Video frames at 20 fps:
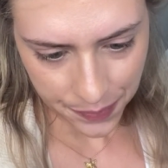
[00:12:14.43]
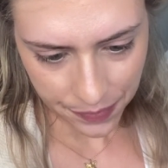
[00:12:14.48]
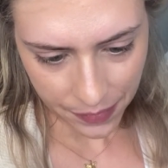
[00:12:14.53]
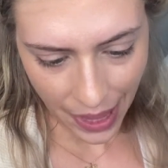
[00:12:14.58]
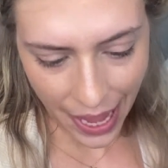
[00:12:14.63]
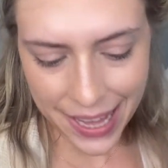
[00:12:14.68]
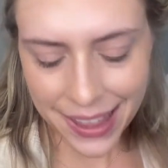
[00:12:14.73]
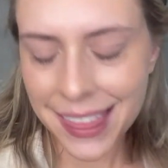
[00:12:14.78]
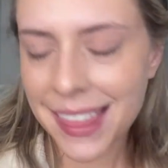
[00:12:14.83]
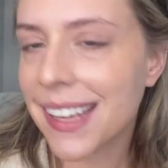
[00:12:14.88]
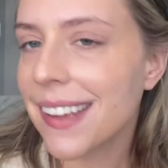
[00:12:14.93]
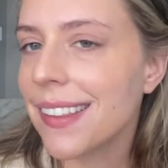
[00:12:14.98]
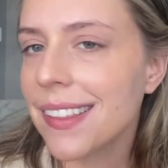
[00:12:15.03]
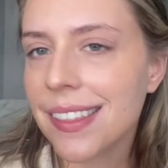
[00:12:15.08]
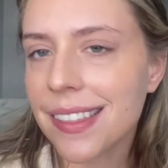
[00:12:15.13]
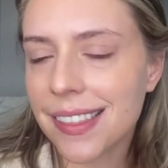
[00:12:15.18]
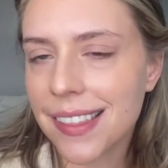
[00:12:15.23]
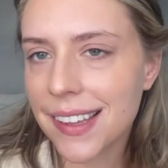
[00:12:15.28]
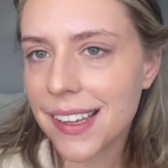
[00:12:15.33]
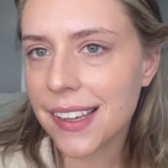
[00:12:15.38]
I think
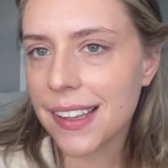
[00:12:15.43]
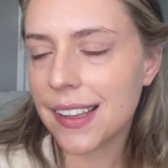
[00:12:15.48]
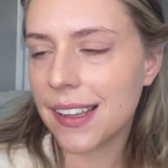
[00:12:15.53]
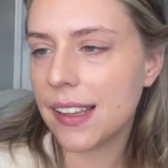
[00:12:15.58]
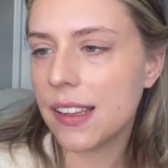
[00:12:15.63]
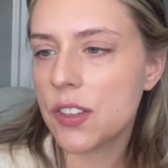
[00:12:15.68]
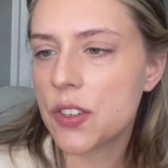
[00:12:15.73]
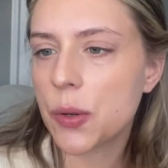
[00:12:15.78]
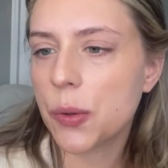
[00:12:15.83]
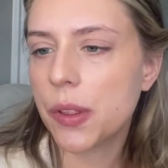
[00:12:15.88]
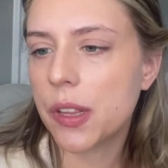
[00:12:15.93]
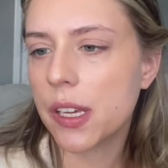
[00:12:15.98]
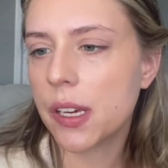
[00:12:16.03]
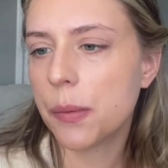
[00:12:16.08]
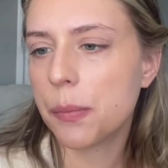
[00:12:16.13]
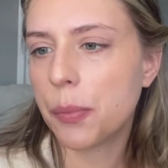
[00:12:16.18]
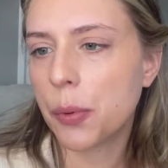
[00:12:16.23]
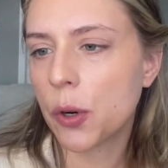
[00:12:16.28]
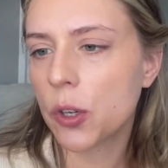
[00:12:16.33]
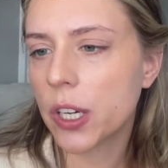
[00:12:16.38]
so the
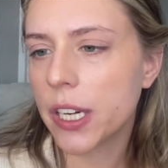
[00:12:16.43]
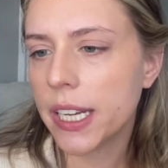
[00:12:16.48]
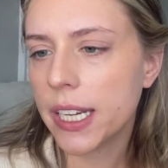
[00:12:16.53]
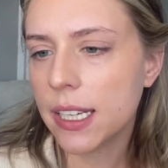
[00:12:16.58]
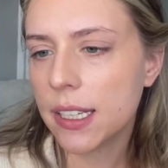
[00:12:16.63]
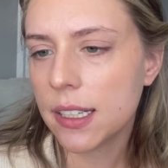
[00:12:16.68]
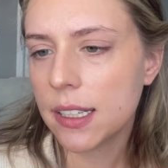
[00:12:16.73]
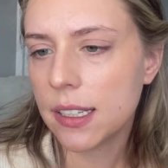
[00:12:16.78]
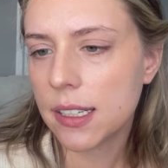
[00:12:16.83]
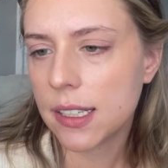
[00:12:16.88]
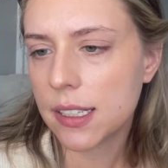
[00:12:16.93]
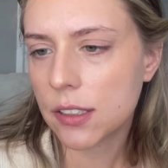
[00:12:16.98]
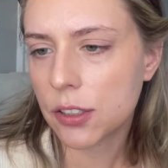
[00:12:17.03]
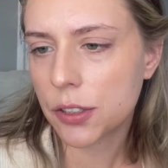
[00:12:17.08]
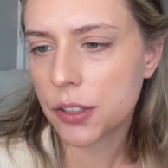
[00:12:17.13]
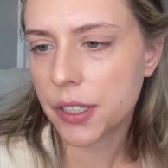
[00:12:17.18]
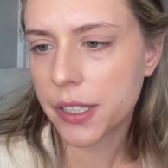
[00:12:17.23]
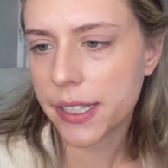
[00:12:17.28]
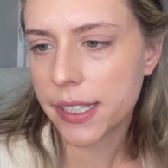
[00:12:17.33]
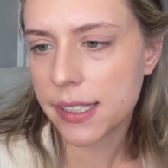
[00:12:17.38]
Borean
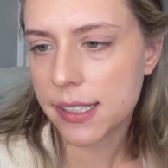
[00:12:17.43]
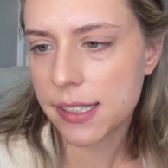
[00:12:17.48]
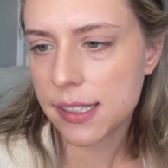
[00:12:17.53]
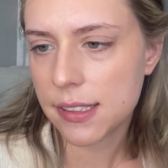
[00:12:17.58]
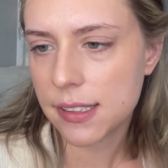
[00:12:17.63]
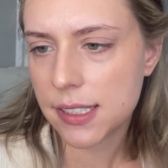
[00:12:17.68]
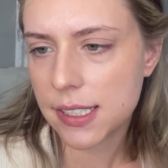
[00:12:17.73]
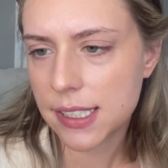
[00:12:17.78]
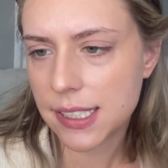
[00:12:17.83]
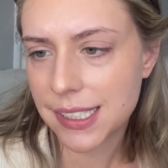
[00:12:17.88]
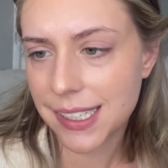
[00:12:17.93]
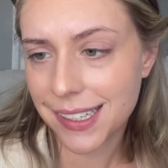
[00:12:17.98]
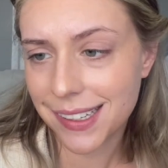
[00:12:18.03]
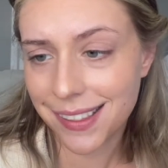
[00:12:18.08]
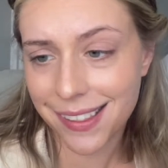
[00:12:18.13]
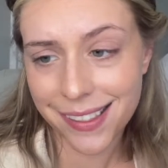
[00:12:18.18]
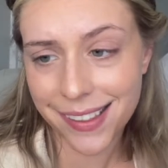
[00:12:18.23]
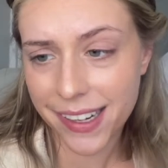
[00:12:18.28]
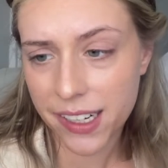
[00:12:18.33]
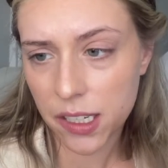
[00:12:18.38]
Korean
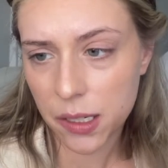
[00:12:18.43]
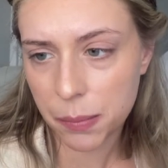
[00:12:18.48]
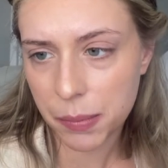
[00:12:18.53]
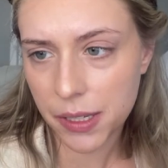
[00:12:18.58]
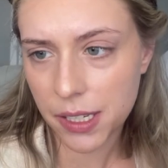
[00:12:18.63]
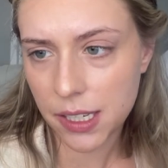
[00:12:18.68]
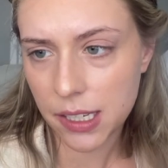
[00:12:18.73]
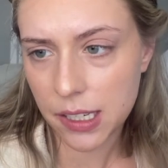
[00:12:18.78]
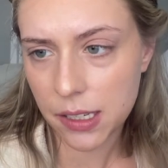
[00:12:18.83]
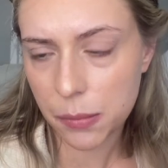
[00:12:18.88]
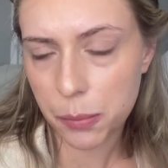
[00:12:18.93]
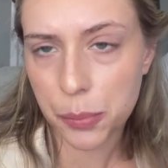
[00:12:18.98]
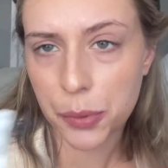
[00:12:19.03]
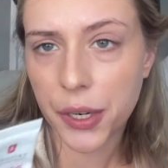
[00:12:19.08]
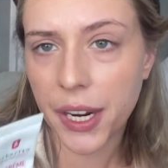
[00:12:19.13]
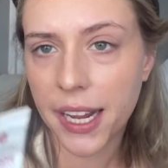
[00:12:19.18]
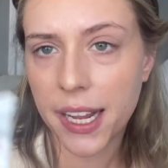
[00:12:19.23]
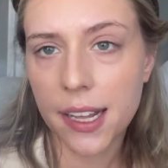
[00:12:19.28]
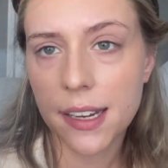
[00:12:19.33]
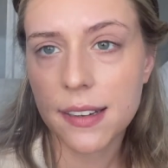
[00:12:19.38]
Skin Therapy
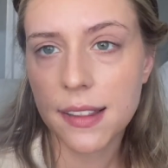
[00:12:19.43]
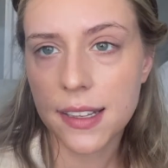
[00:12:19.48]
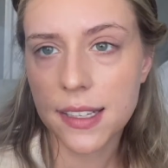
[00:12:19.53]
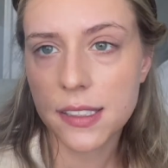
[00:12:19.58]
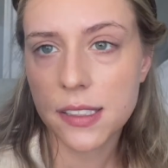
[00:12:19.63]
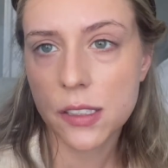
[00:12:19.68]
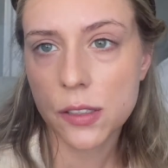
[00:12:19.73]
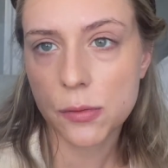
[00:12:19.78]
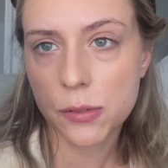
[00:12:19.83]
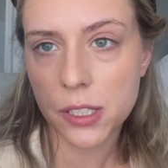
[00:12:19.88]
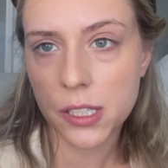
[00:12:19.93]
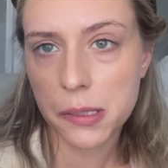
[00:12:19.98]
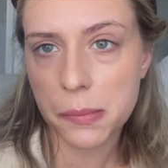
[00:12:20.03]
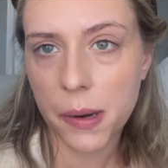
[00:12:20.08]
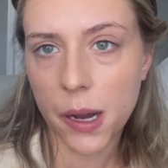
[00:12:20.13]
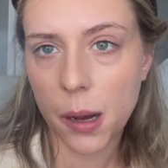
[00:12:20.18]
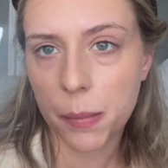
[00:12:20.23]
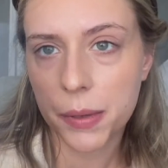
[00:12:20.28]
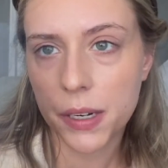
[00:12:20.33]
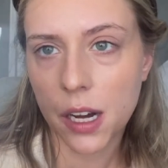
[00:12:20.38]
brand, this is really
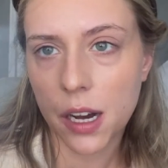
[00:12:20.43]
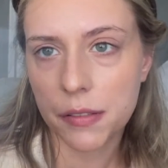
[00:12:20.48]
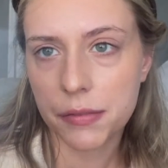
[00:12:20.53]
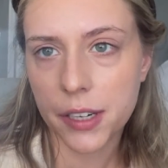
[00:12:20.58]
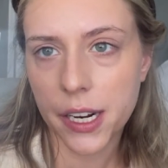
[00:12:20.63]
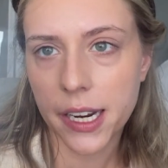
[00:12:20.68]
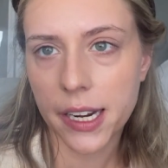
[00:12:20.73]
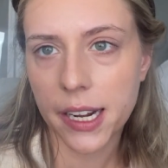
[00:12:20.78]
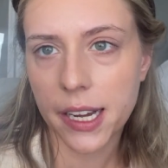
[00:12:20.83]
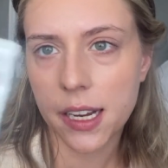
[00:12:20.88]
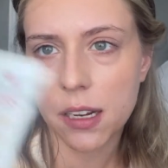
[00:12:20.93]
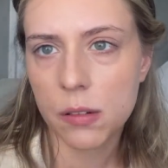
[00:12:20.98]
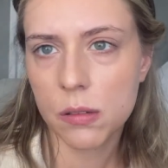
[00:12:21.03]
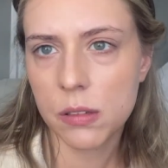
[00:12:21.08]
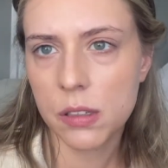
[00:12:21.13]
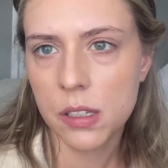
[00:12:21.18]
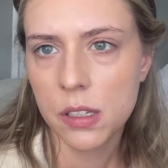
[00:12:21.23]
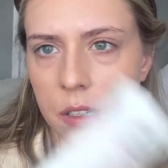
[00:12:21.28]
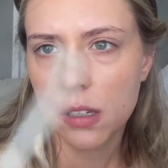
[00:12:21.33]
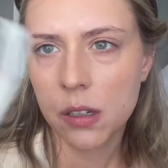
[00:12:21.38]
popping off right now.
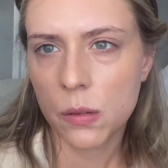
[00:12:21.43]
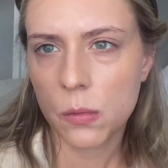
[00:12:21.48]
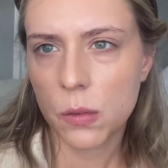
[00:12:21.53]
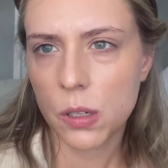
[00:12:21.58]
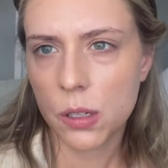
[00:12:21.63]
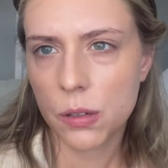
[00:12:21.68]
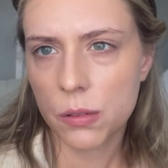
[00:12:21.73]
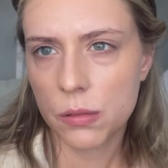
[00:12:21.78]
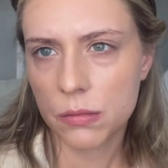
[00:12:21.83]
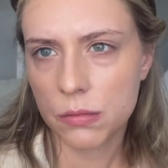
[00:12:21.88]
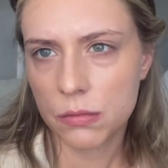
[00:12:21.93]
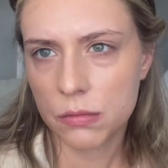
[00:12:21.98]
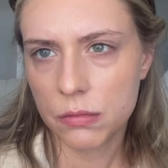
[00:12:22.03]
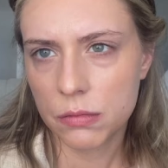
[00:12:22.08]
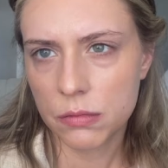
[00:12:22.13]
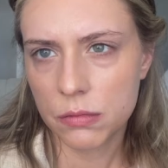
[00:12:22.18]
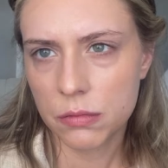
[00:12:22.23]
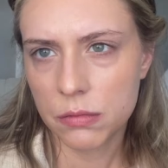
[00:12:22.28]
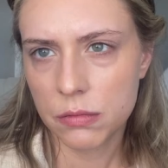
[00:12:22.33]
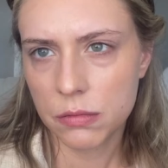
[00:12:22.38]
Whoa,
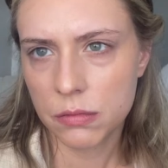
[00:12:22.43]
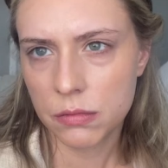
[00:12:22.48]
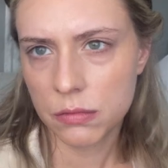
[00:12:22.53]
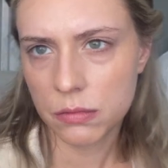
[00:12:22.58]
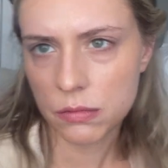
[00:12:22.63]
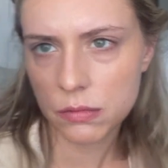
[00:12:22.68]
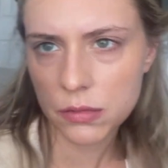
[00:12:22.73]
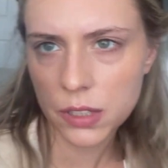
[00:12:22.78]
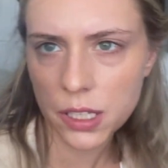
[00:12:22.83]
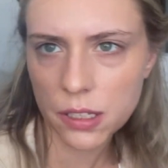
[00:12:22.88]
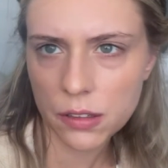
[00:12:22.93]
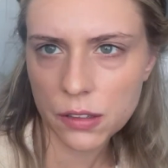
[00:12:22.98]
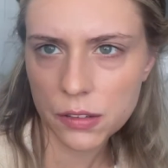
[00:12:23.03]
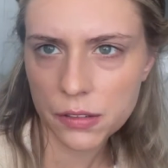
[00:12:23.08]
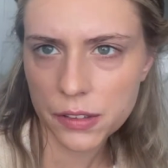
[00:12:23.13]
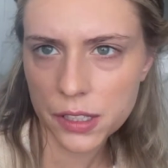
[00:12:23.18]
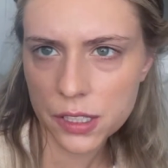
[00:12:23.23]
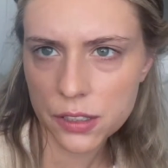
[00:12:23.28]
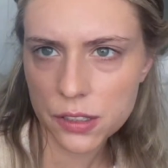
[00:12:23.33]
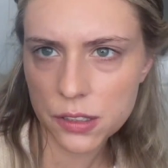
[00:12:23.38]
I don't know if
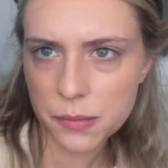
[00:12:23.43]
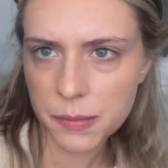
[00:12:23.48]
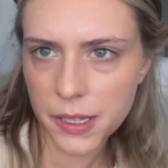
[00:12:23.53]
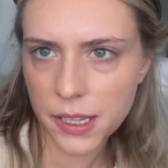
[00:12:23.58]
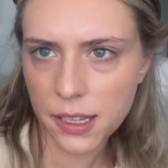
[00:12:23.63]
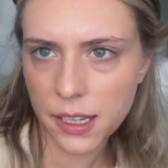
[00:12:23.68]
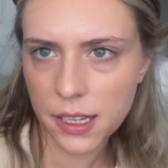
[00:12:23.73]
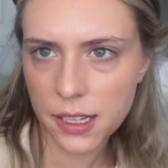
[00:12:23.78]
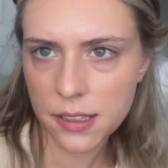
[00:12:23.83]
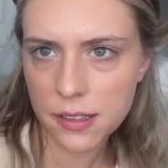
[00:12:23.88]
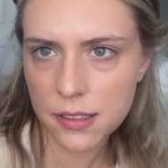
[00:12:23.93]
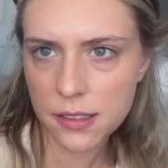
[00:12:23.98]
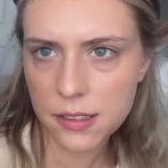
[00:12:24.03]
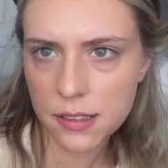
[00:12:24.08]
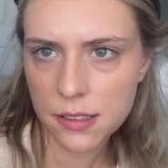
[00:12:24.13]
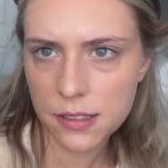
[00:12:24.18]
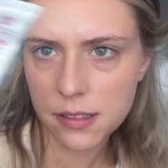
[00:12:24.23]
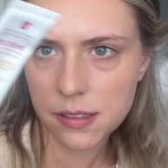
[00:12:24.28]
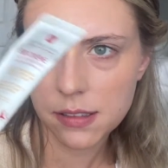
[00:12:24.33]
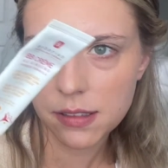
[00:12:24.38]
that's just my lens.
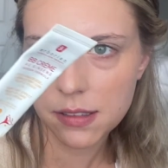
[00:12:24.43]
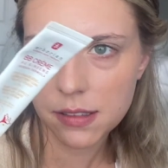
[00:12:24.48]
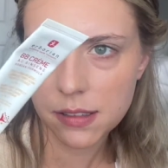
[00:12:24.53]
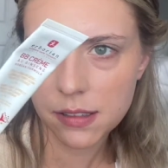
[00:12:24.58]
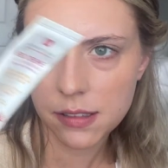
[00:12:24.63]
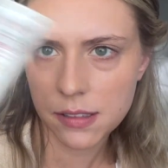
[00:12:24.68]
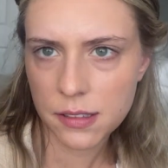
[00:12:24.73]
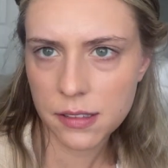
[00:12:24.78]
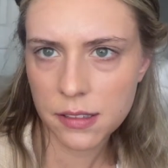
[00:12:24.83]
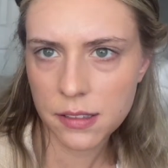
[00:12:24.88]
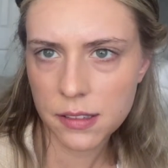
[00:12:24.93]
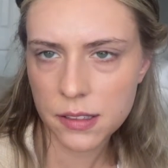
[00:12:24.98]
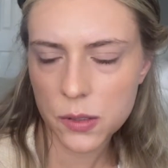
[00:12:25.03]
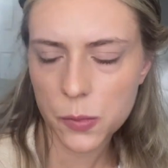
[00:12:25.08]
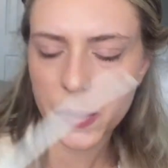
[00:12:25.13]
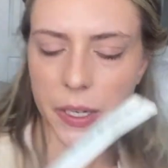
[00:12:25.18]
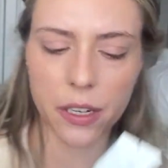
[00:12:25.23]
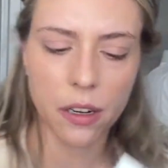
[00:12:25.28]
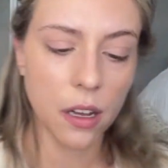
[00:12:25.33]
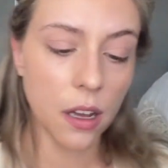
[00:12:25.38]
It's
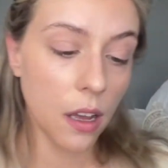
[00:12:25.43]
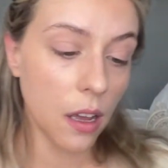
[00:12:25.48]
weird.